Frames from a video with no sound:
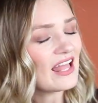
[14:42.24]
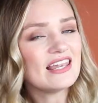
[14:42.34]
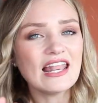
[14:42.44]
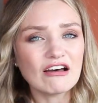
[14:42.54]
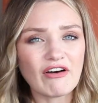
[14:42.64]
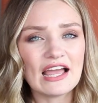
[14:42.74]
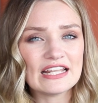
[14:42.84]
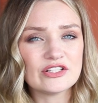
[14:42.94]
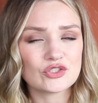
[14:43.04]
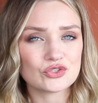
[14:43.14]
Love
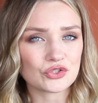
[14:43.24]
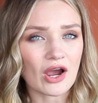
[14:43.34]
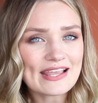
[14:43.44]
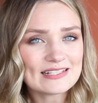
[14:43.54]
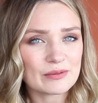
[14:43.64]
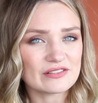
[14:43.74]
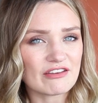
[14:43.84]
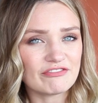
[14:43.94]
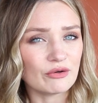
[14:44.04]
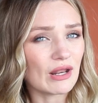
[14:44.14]
Island strikes, because I
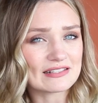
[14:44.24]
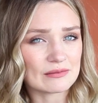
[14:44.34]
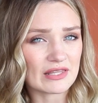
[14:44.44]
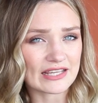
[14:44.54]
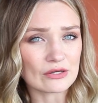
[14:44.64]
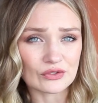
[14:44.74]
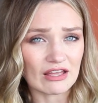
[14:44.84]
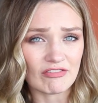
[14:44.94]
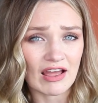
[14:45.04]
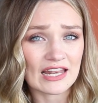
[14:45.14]
feel like some of the girls on
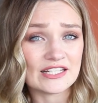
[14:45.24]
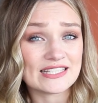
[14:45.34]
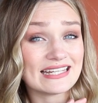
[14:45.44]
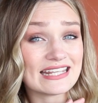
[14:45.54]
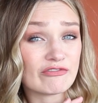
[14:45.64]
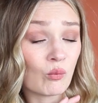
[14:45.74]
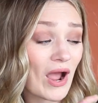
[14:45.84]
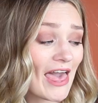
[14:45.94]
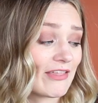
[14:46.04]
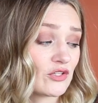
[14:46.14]
Love Island didn't even
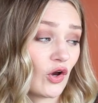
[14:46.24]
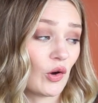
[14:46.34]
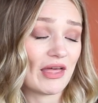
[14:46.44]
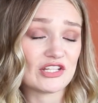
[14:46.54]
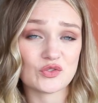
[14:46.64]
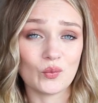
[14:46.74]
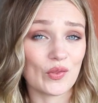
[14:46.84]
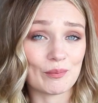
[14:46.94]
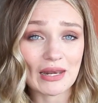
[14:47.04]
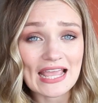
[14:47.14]
wear the top. They just wore
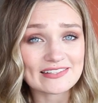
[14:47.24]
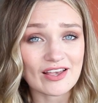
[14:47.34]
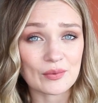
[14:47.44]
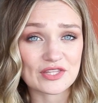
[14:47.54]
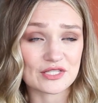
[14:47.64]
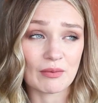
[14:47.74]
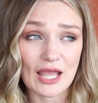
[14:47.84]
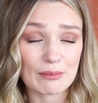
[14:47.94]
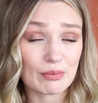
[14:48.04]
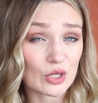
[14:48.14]
the blazer with some
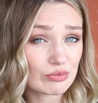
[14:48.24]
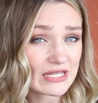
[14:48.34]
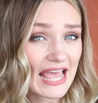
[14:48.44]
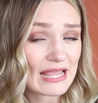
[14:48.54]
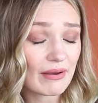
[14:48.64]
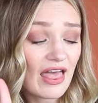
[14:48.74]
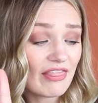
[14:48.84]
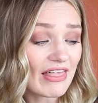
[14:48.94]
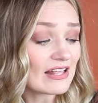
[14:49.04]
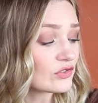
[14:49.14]
like boob tape.
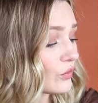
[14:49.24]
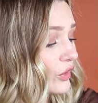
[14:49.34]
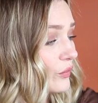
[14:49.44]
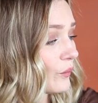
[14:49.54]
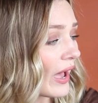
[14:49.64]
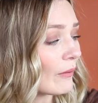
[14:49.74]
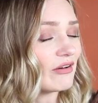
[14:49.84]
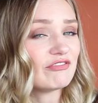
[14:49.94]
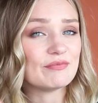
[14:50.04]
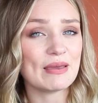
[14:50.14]
That's all good and well,
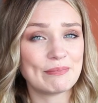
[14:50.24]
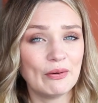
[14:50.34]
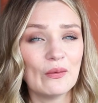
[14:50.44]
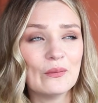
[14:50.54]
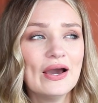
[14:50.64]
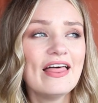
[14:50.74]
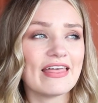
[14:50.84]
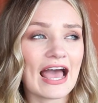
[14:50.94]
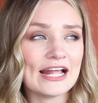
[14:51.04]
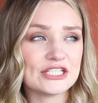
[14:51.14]
but for people
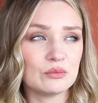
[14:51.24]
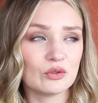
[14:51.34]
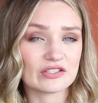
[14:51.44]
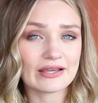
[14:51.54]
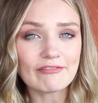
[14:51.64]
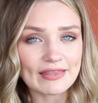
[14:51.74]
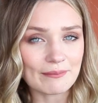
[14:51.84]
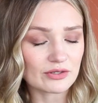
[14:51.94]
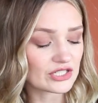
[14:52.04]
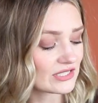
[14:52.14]
that actually want to cover their
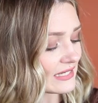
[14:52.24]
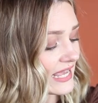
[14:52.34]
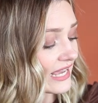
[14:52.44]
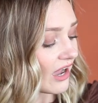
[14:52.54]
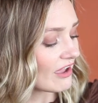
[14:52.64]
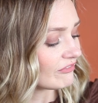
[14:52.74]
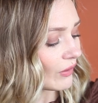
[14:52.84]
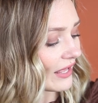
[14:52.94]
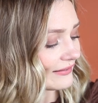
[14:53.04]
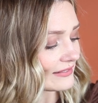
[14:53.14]
modesty, I feel
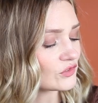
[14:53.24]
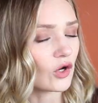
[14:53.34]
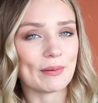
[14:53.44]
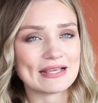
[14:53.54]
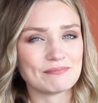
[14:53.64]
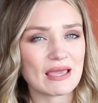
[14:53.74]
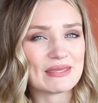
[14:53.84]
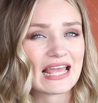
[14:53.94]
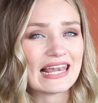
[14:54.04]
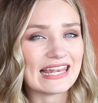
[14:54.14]
like this top is
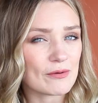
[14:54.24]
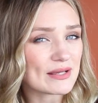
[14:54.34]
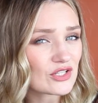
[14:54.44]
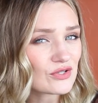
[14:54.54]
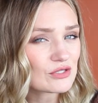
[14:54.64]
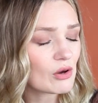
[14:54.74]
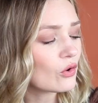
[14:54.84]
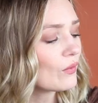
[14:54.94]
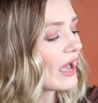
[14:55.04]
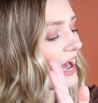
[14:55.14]
maybe a little bit too
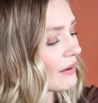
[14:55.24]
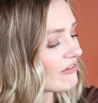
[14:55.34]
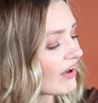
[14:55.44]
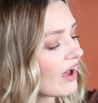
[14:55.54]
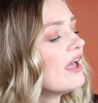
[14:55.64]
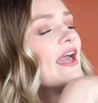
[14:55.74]
small. However,